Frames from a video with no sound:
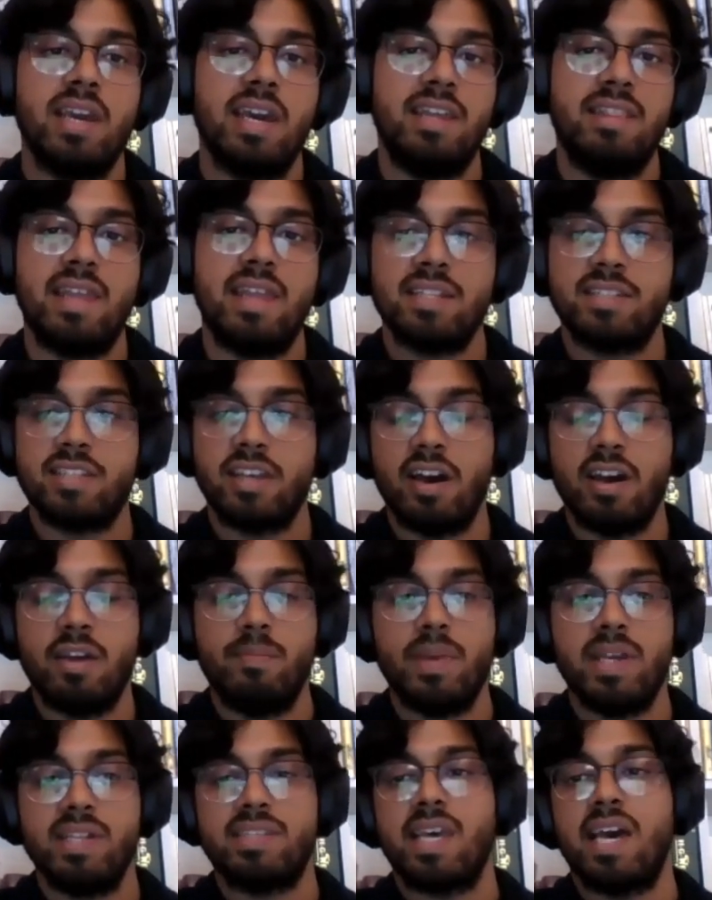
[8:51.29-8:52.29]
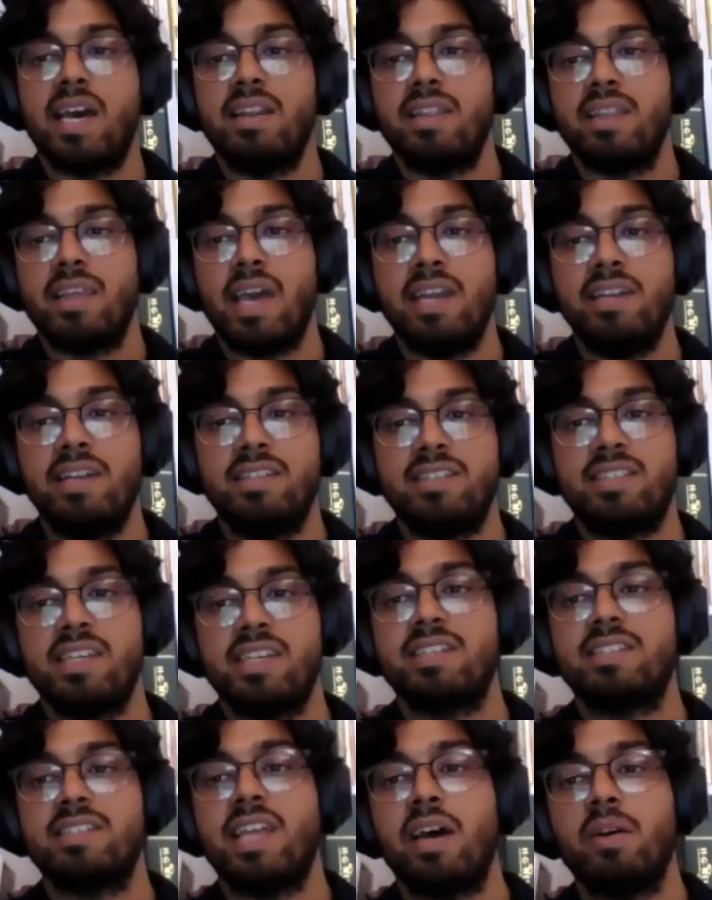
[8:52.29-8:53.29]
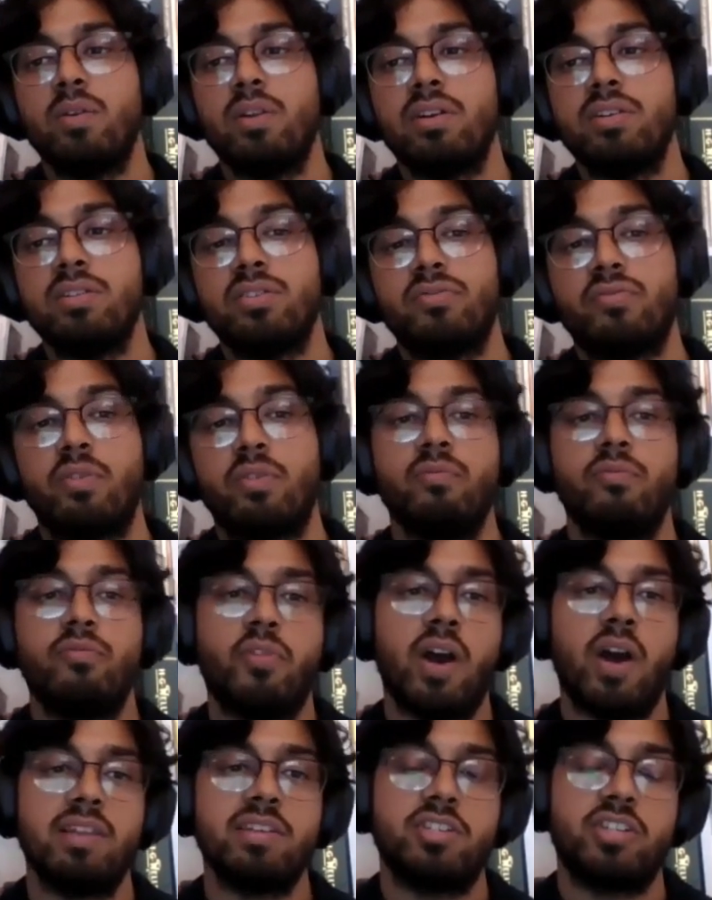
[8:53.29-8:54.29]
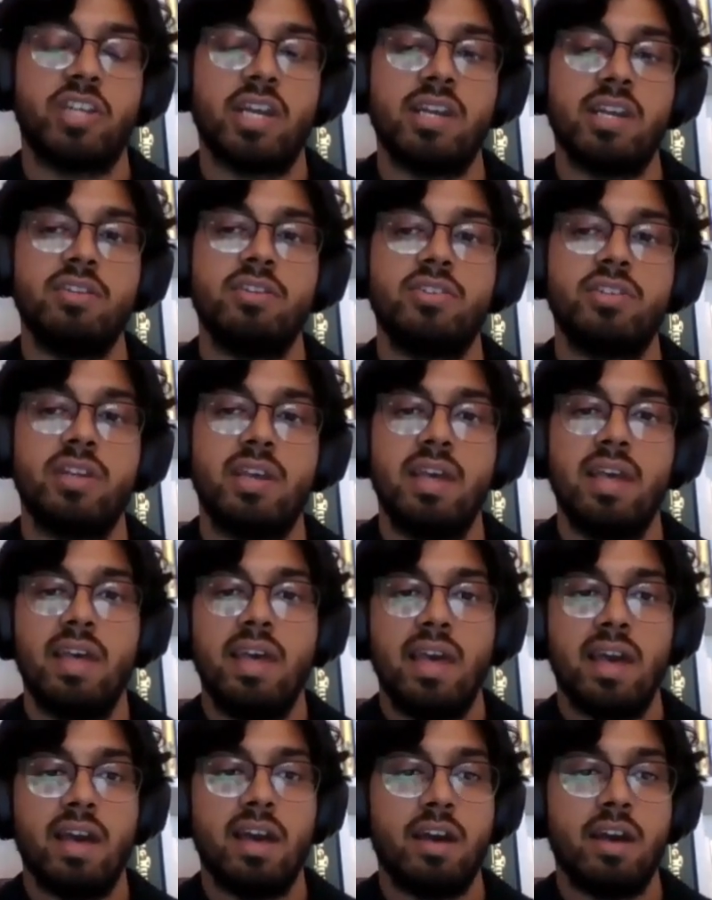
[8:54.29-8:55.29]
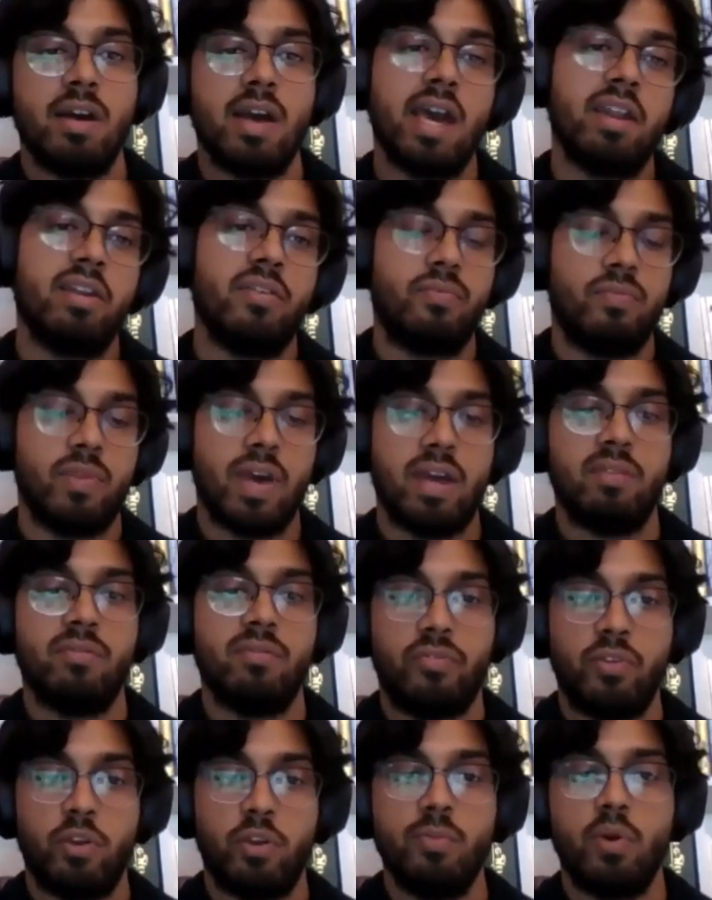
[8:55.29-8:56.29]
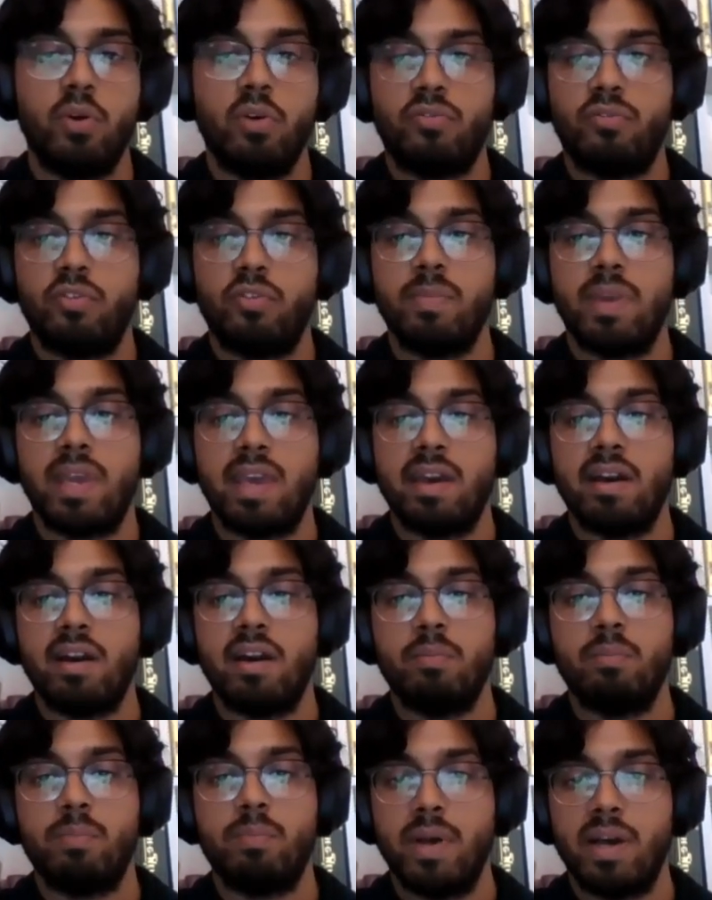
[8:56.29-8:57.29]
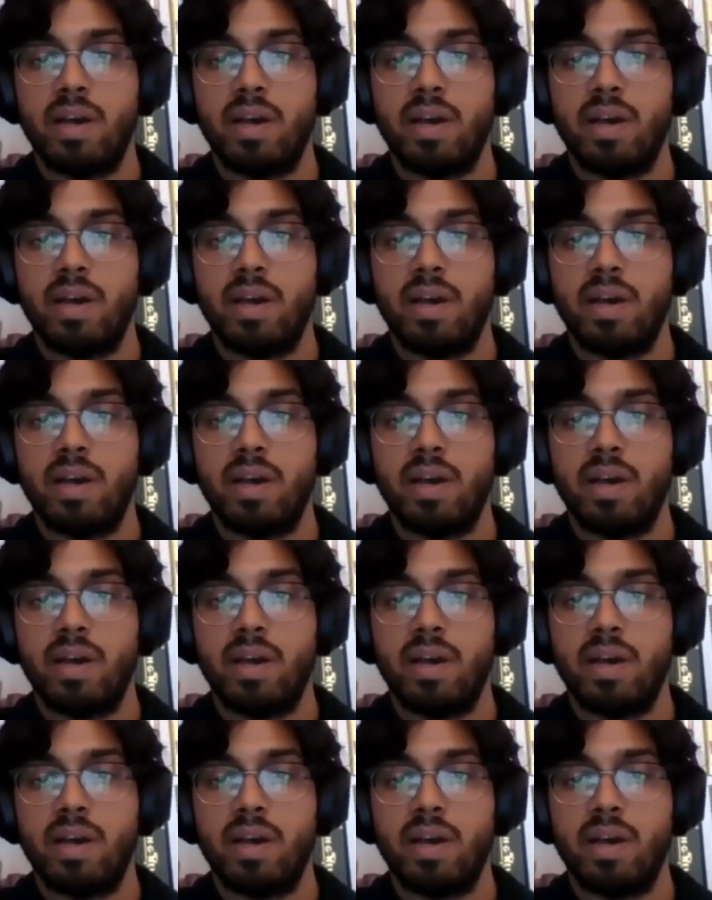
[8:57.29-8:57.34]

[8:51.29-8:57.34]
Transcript: And in that time, it's had 86 downloads from File Exchange and a few more from GitHub,